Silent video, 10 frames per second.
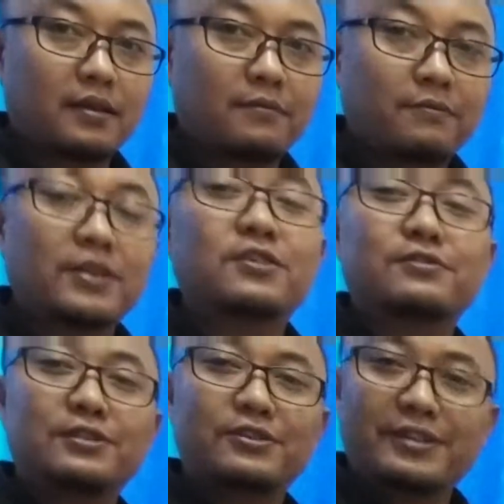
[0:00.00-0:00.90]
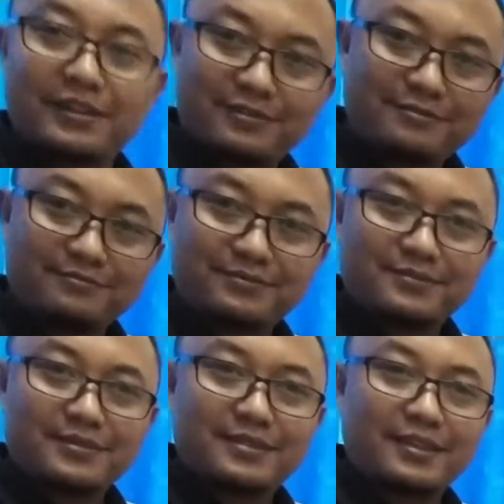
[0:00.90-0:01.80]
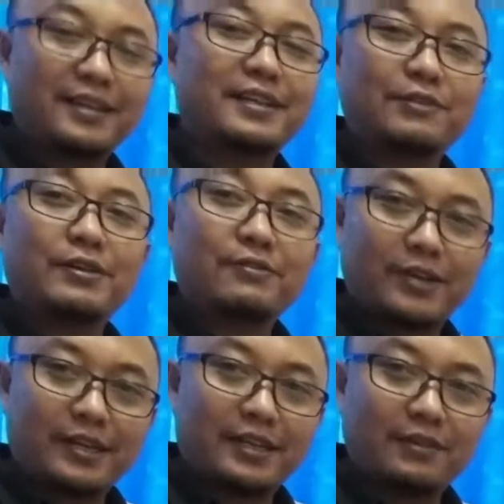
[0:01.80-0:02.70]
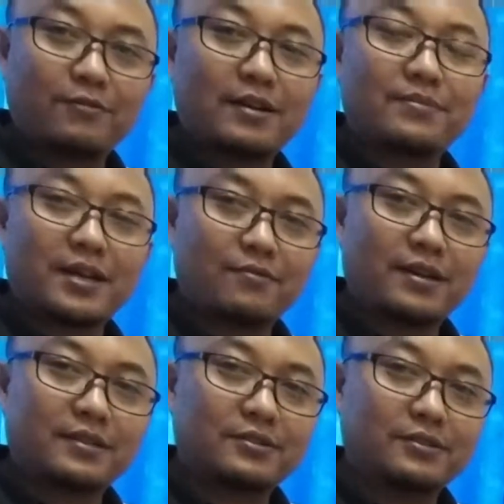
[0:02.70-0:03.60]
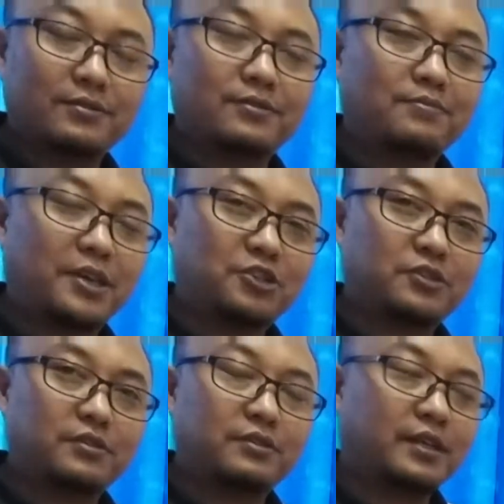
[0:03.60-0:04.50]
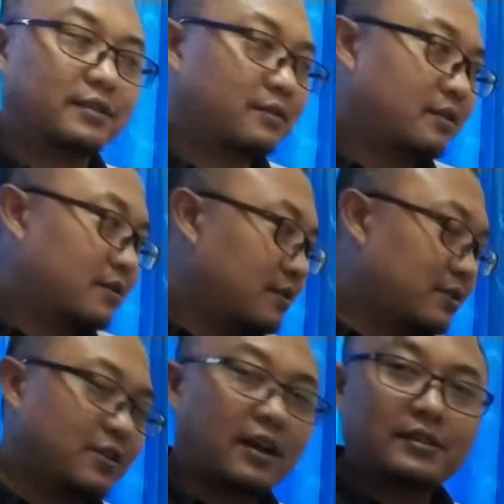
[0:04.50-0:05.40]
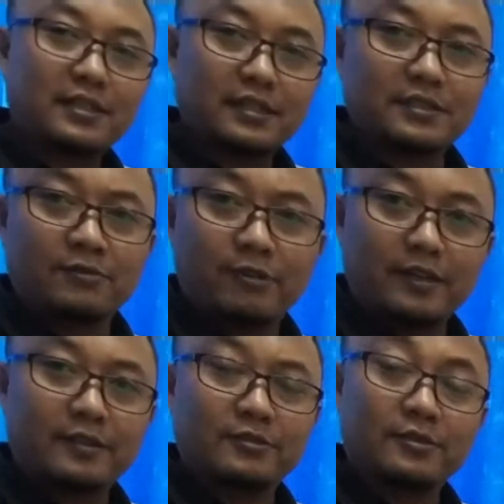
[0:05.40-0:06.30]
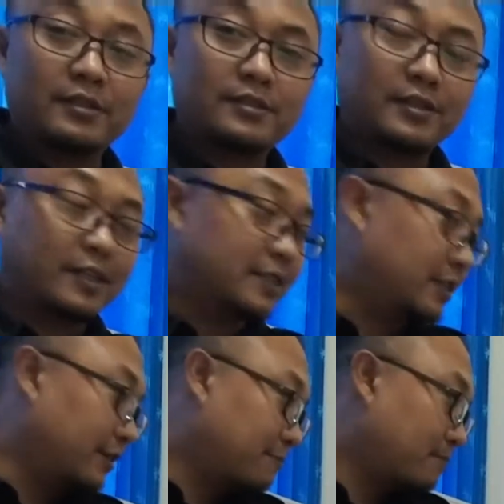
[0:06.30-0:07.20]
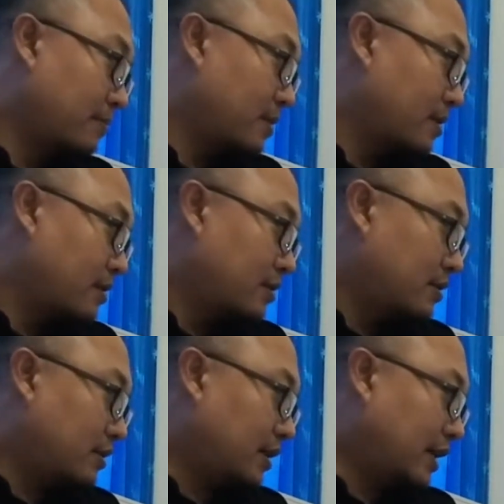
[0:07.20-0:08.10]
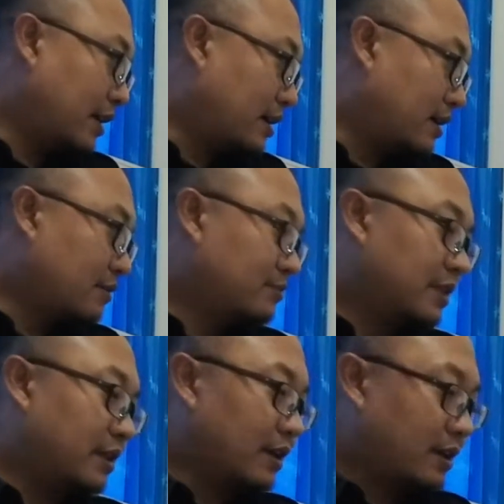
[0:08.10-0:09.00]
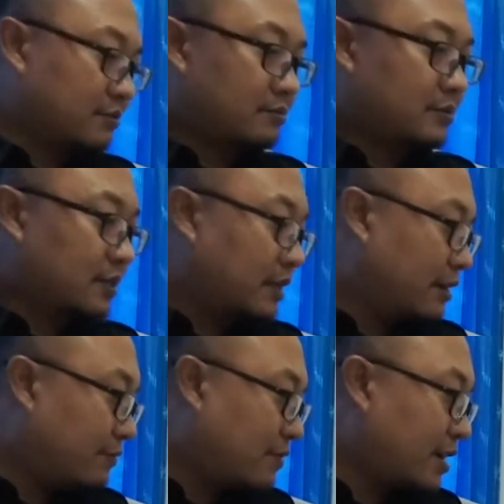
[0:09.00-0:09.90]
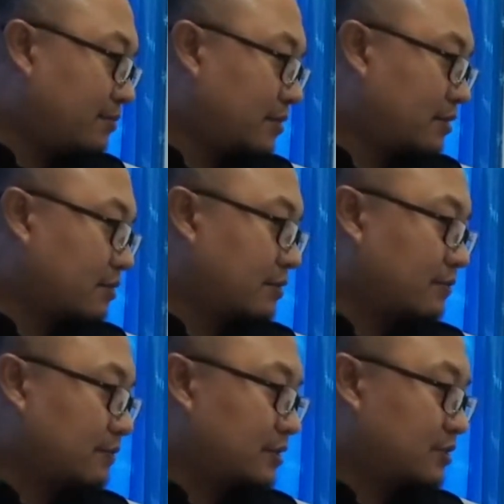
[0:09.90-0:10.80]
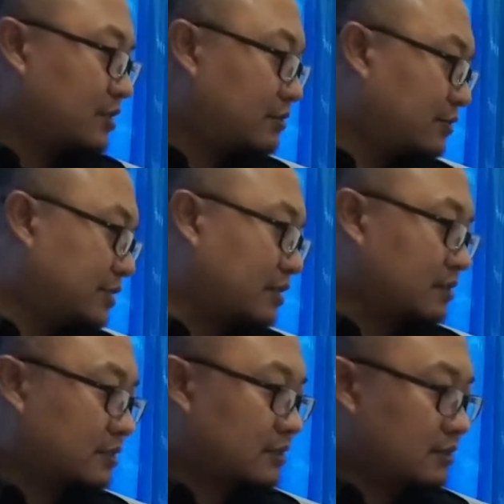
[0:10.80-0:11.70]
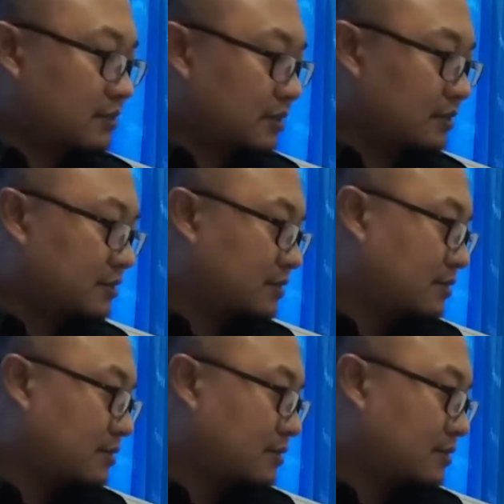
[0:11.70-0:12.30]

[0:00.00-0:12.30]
we download it and then we read it one by one to make sure that the article is related to the 3DC. Okay, the refinement of the search results is,